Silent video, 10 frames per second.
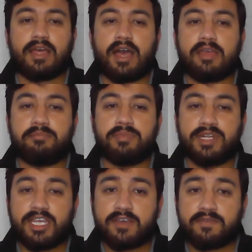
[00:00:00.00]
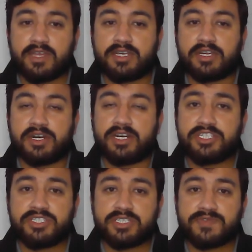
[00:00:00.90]
I believe in
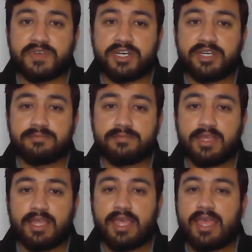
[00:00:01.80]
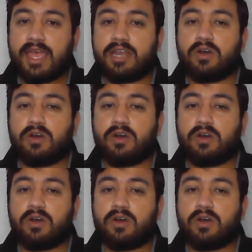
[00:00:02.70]
religious freedom and